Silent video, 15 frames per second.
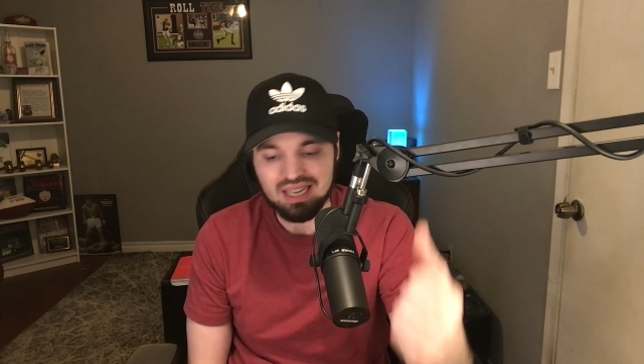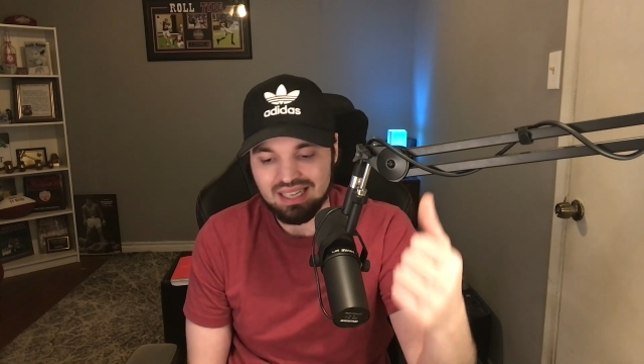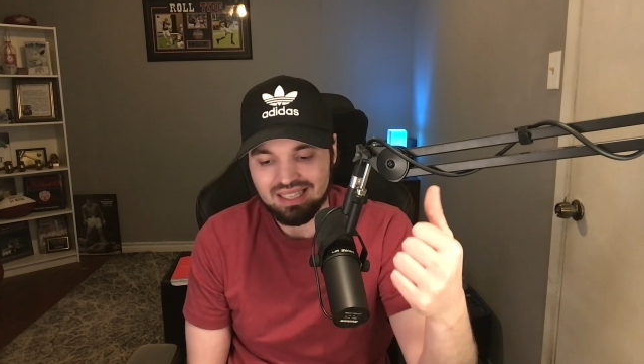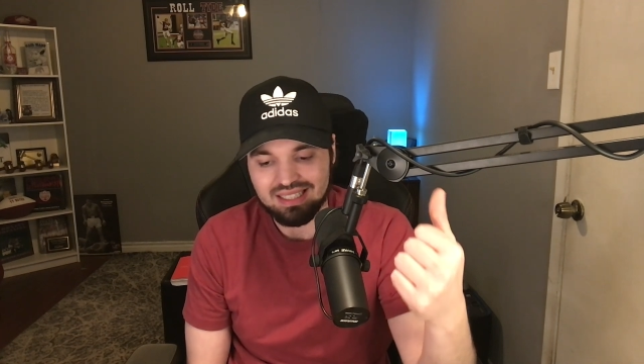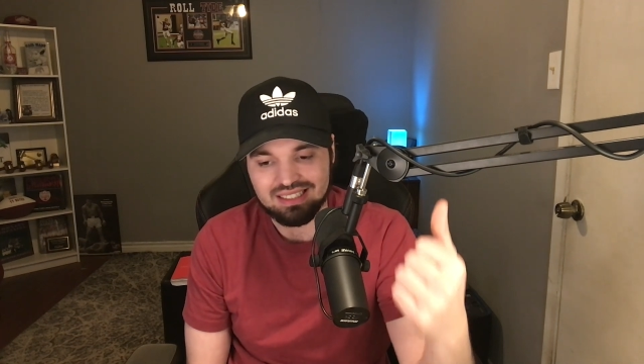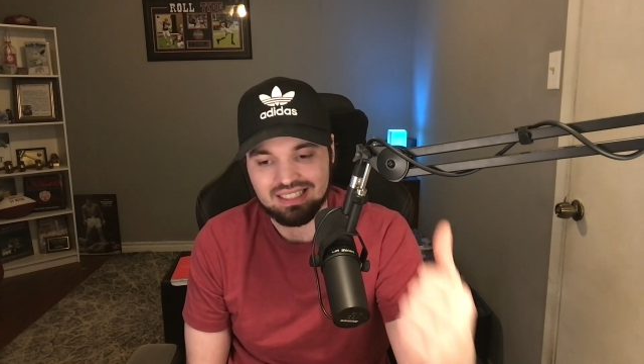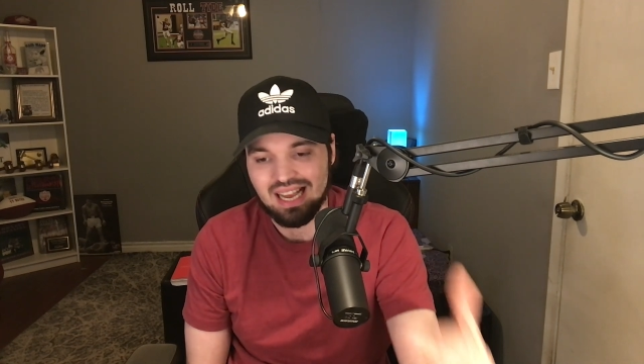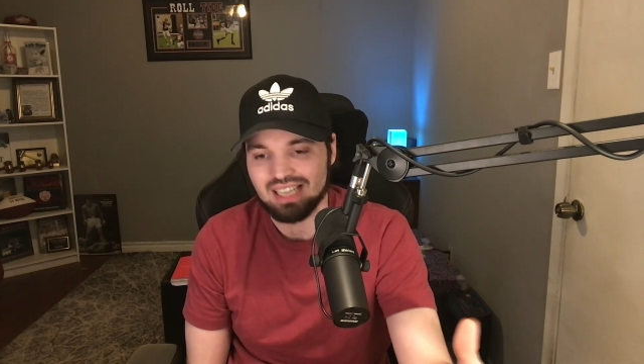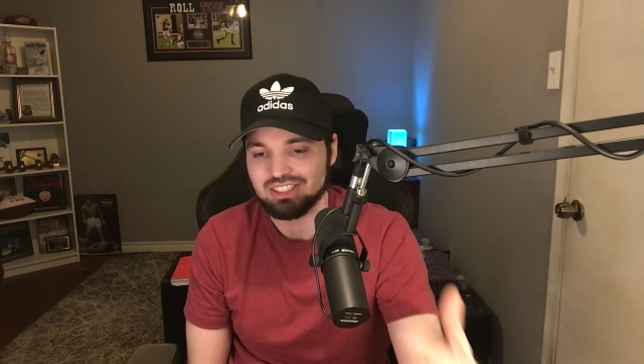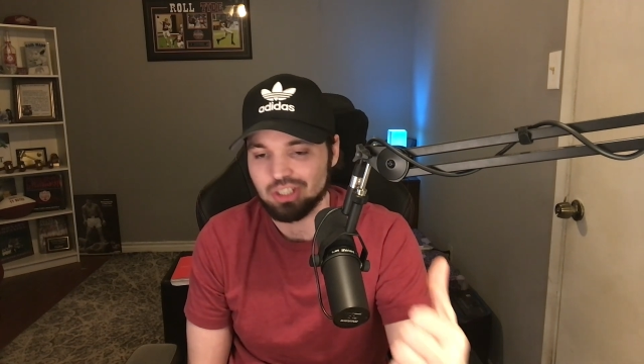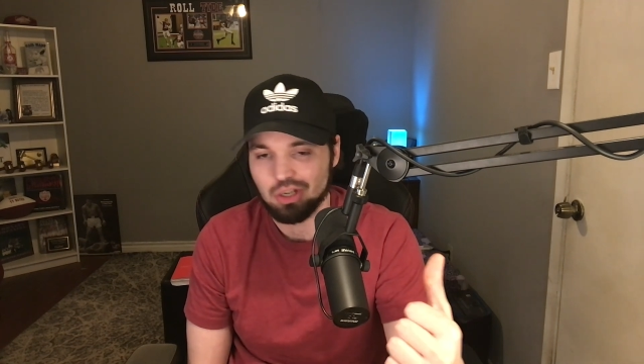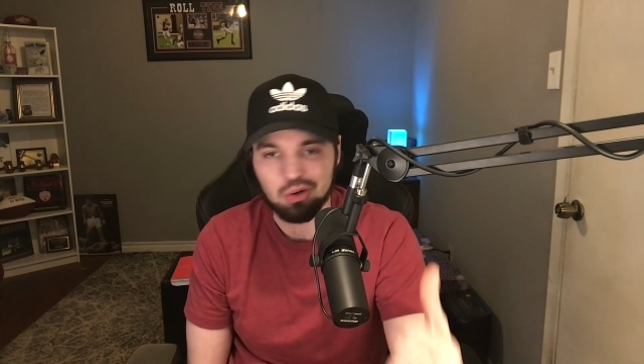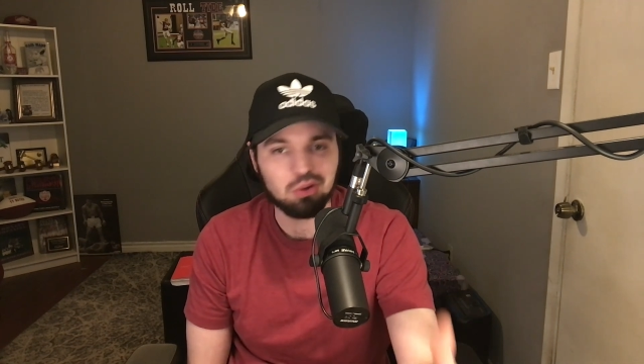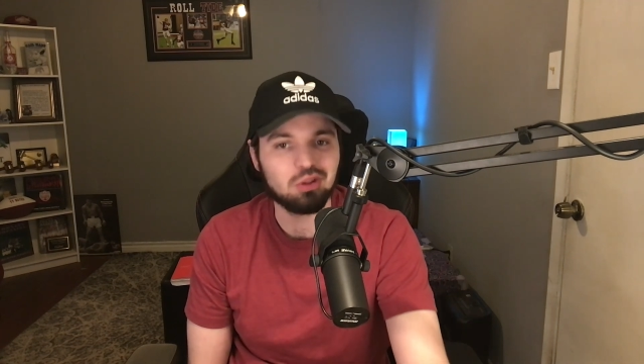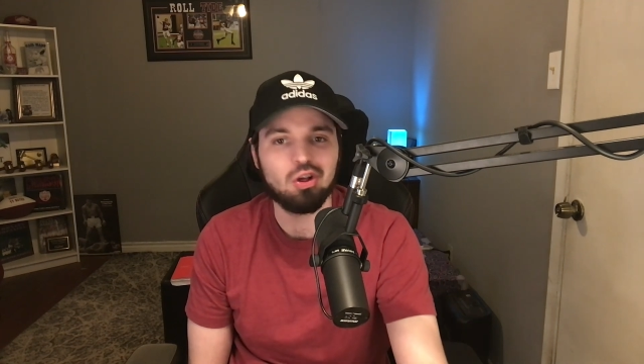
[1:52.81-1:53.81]
he has
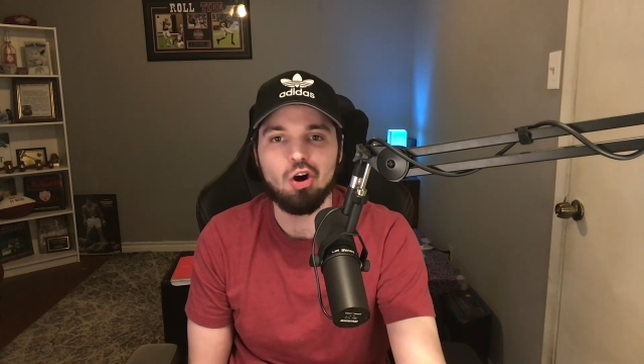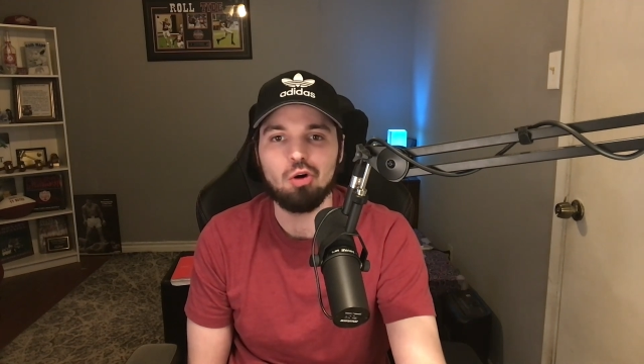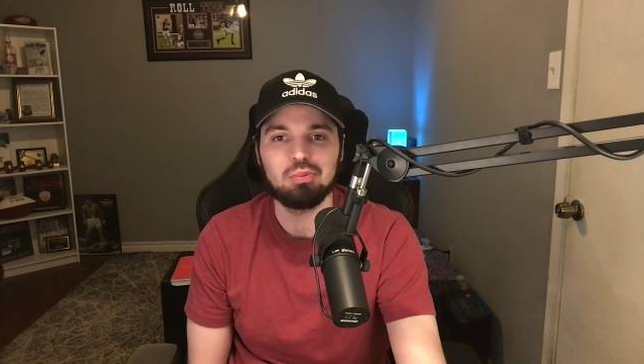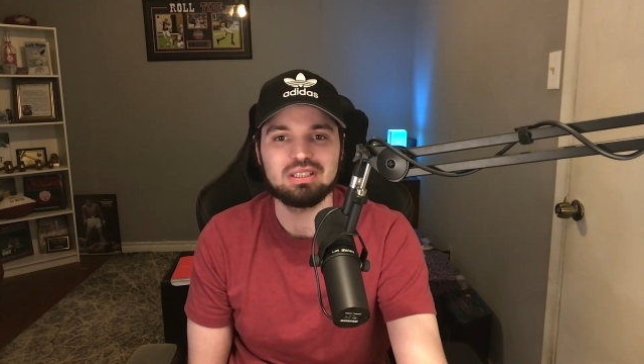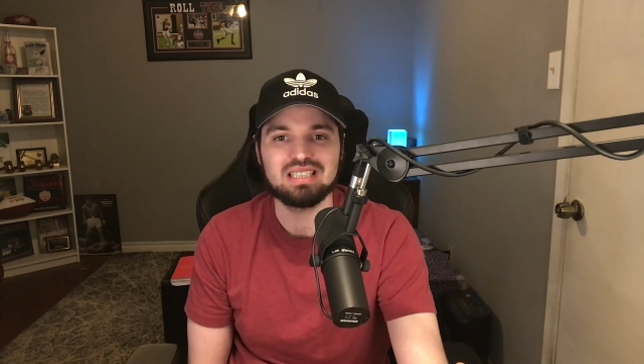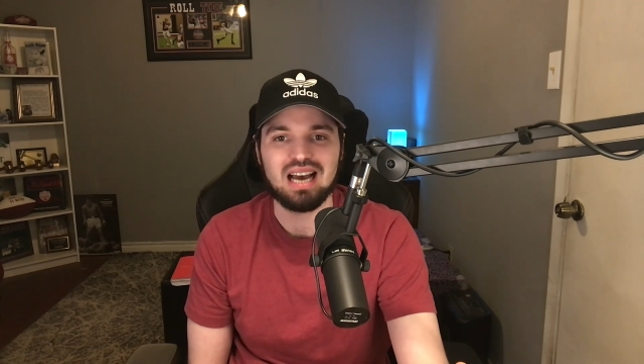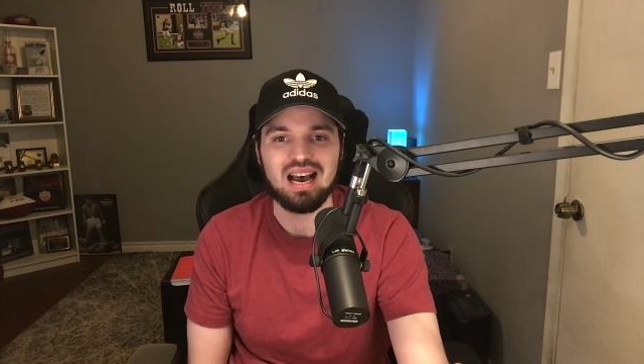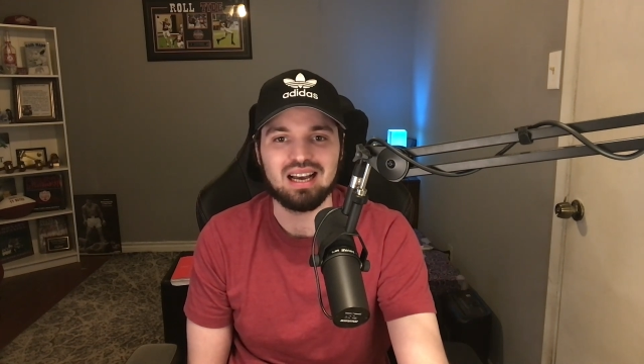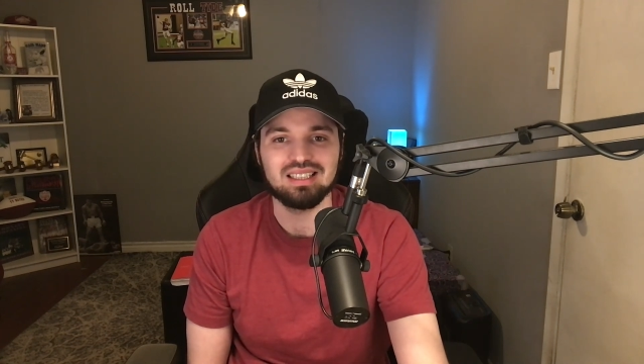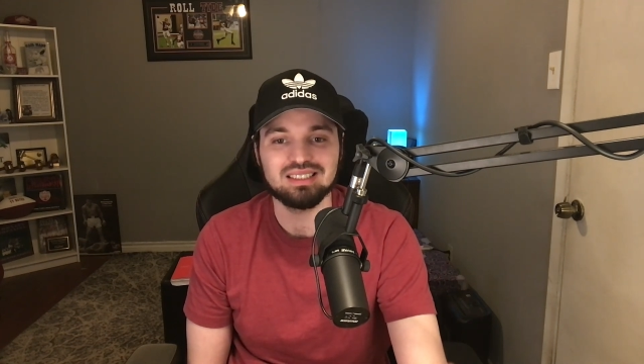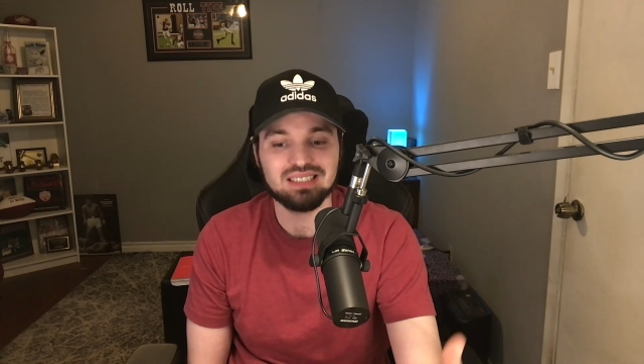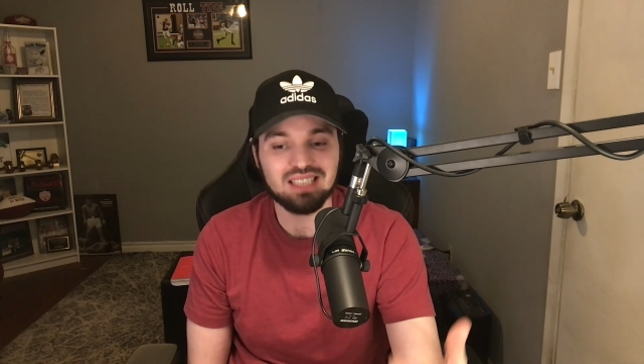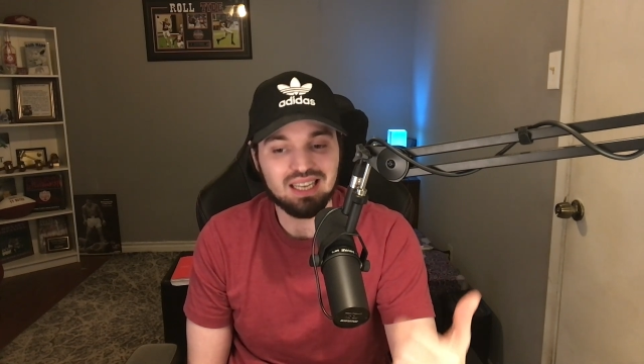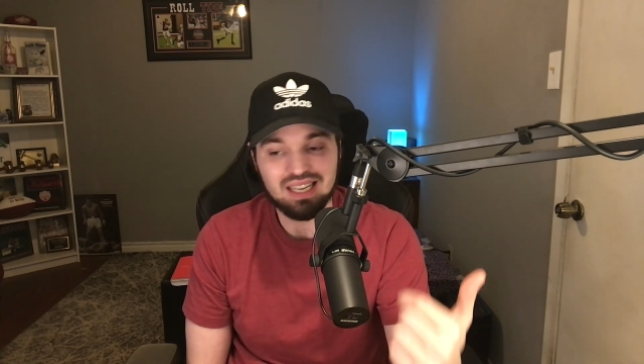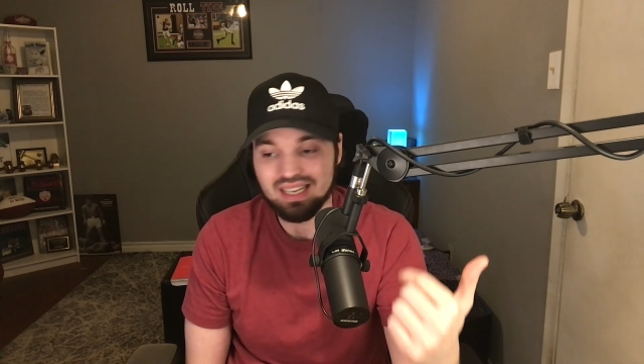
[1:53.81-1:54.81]
Oklahoma ties,